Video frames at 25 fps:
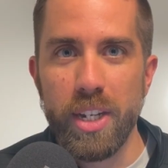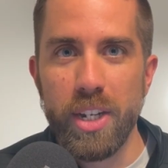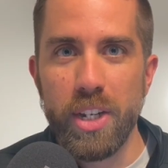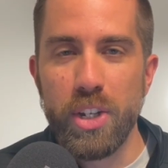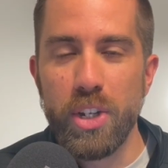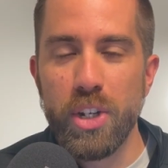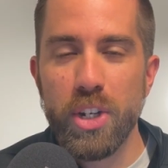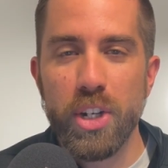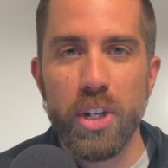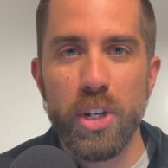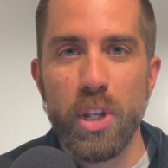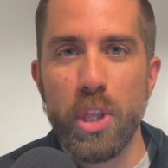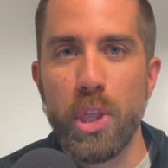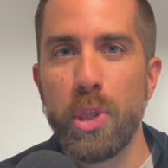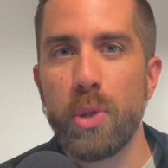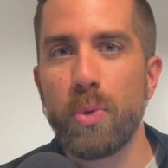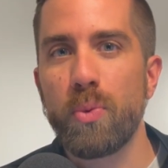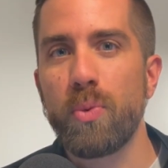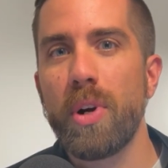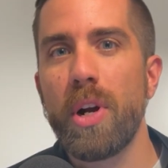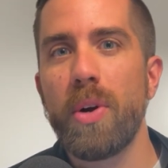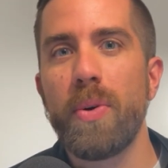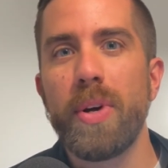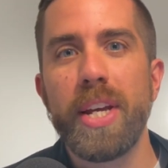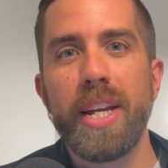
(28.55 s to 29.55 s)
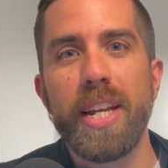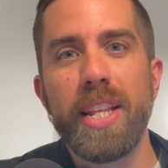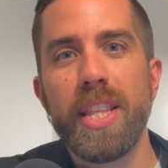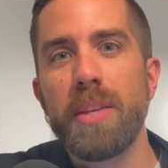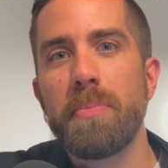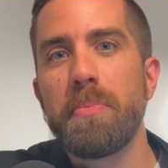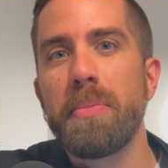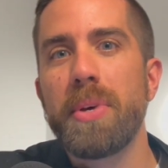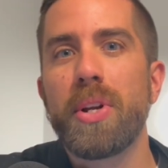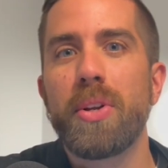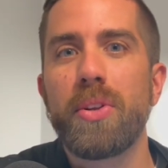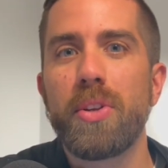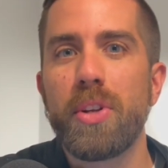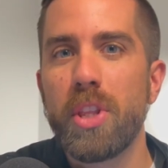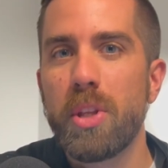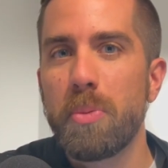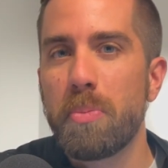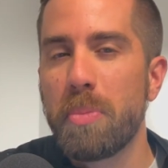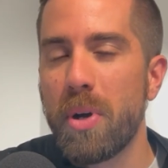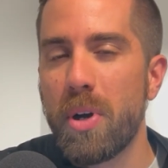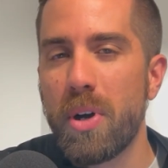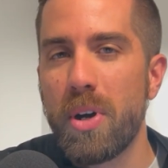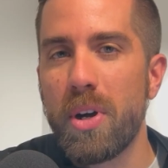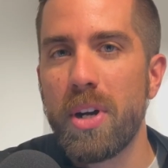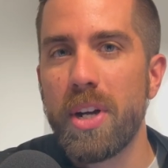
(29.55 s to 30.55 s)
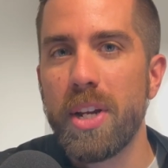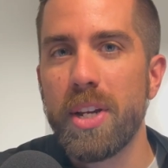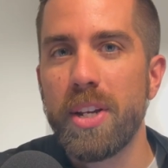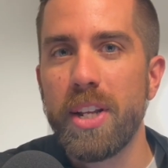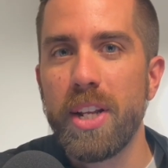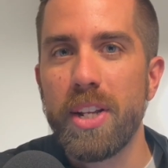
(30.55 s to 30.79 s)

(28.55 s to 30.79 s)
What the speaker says: You're going to throw it in the middle of the pond.